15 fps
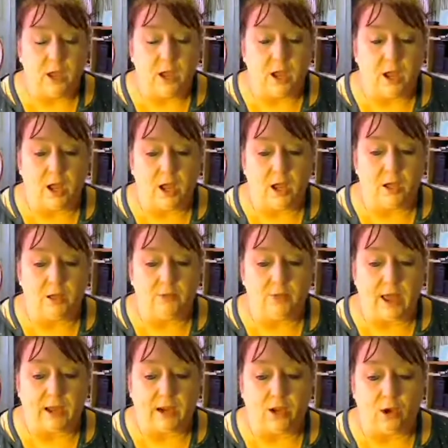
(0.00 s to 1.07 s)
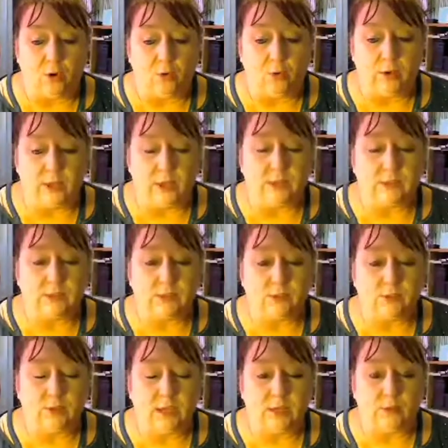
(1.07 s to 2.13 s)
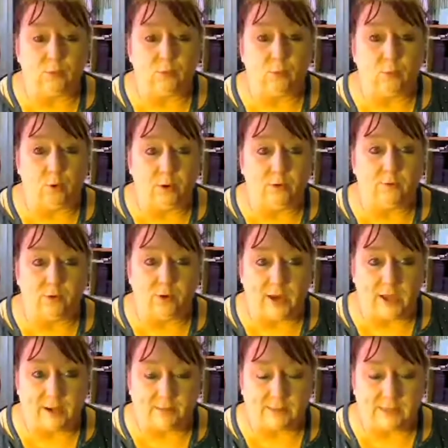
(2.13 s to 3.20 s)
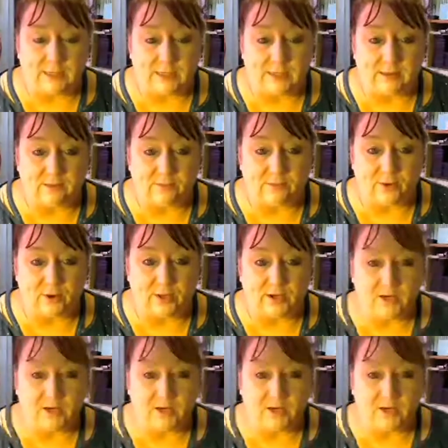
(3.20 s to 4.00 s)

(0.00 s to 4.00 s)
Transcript: The goal is to get one of your items seen at the front.